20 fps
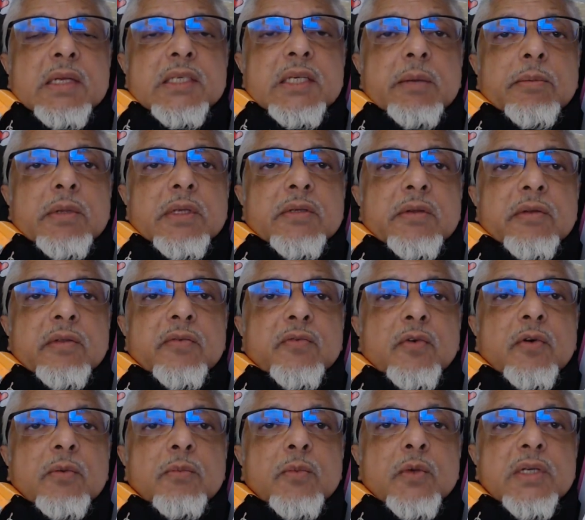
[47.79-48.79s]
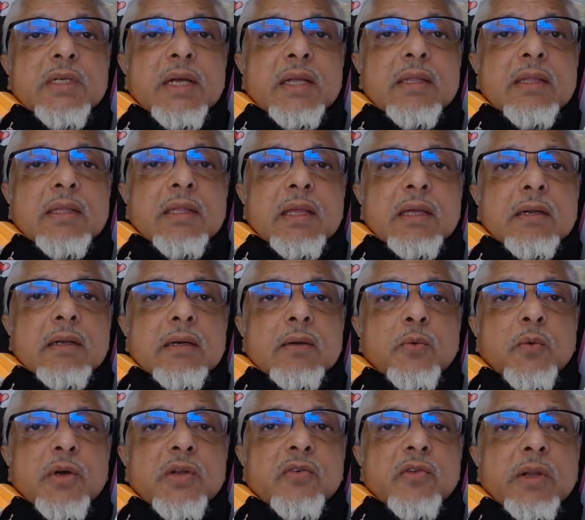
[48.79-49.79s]
Chapter 74, Mudathir,
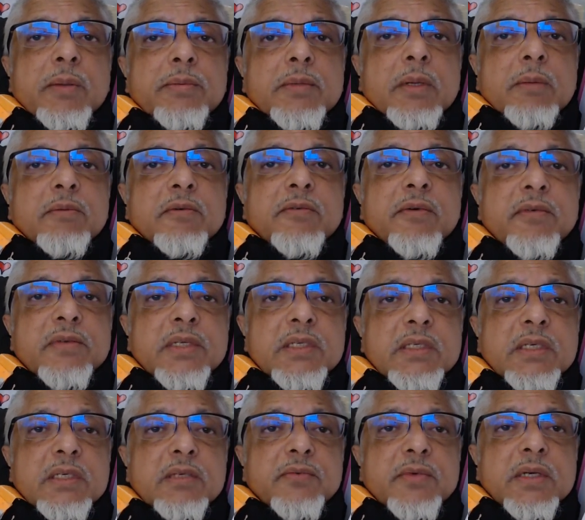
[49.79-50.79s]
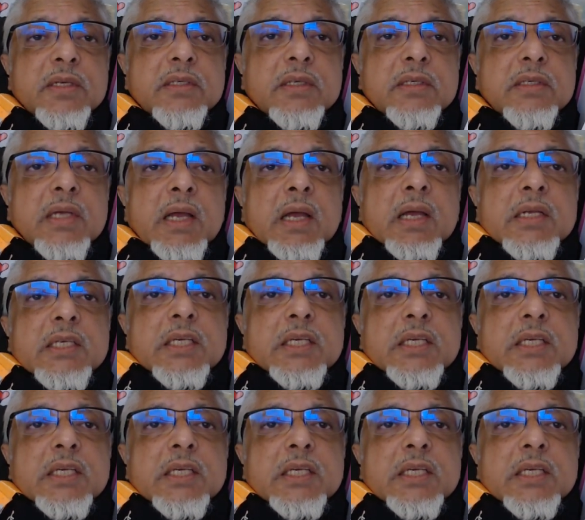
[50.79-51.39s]
one wrapped up, 56 verses.